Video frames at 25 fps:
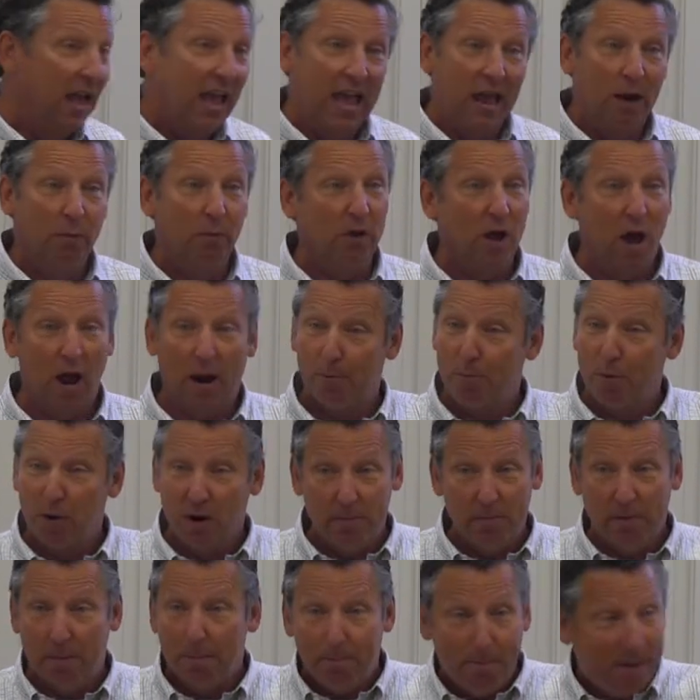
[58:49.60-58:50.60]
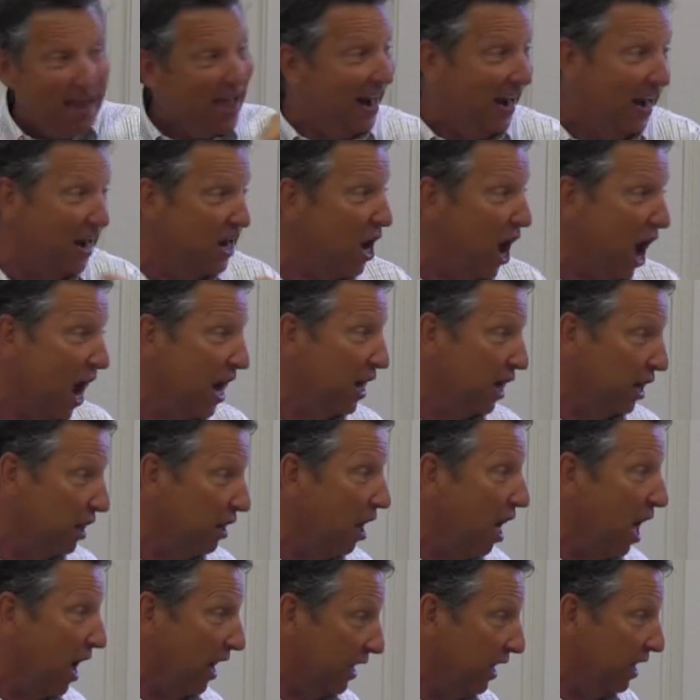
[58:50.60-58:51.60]
And we ought to put them in bed at 9
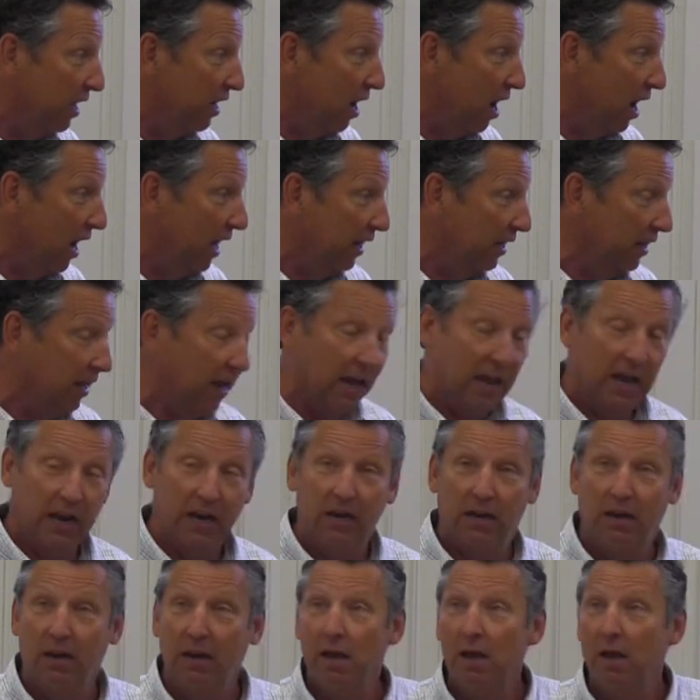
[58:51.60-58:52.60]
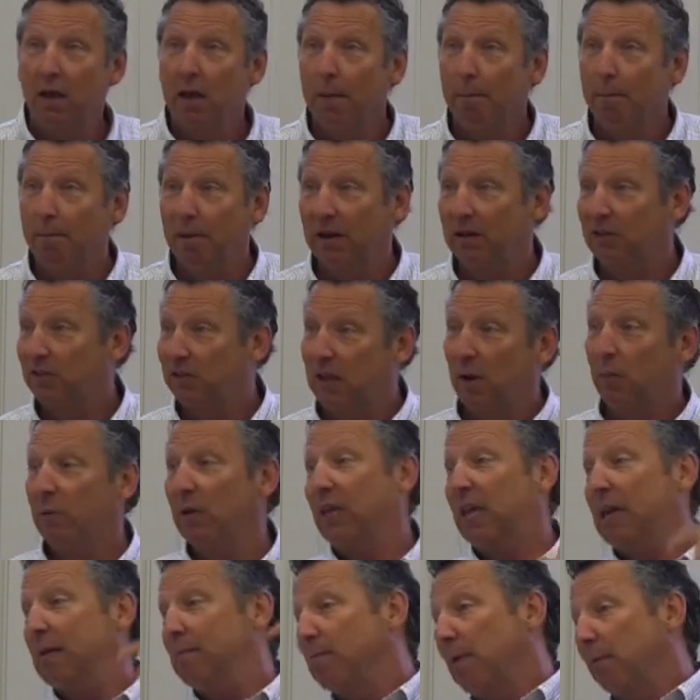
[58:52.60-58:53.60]
o'clock at night. And but instead
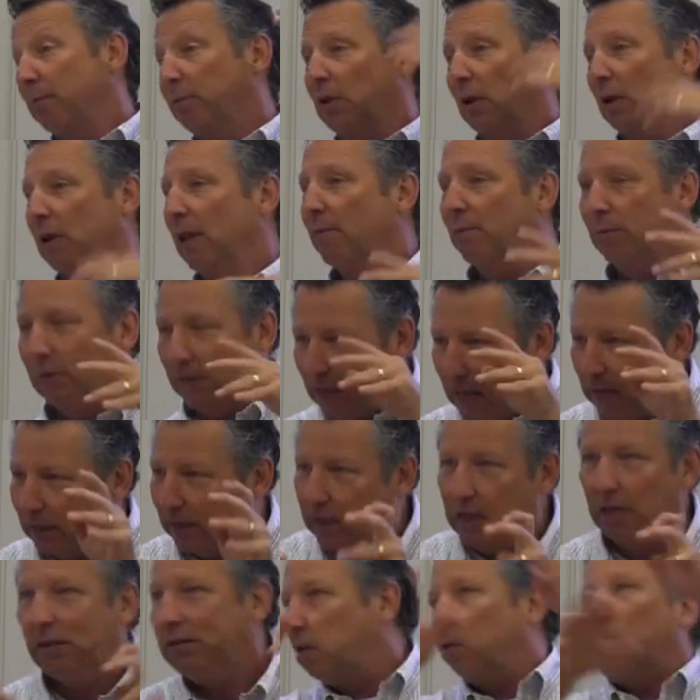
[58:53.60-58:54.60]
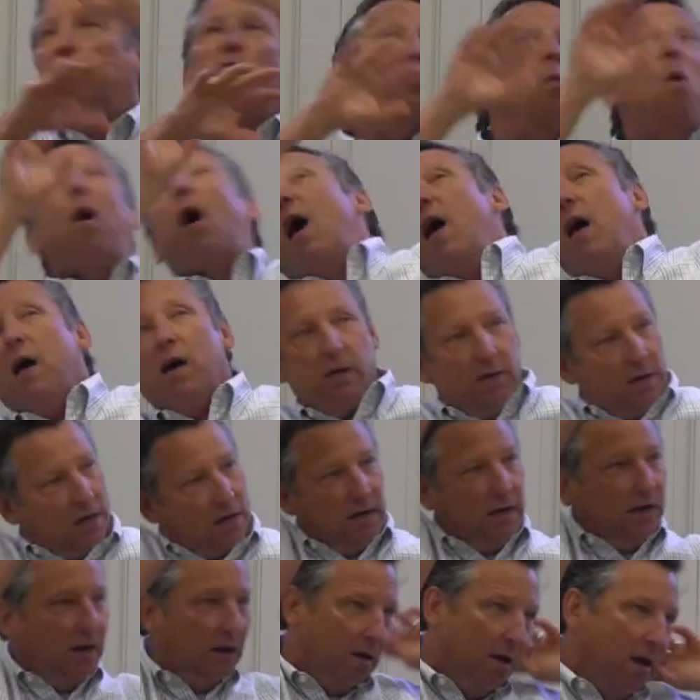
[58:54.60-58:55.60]
we keep them up to 11. But that kid's just wild
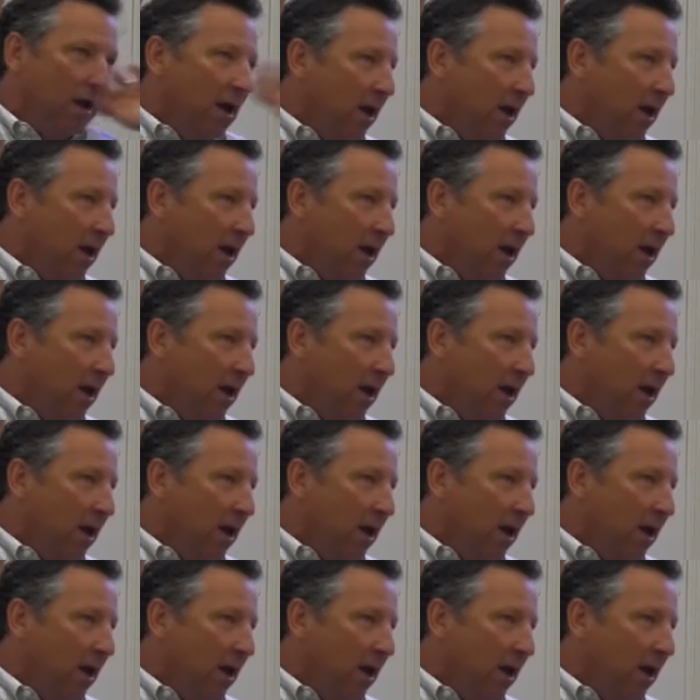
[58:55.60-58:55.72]
and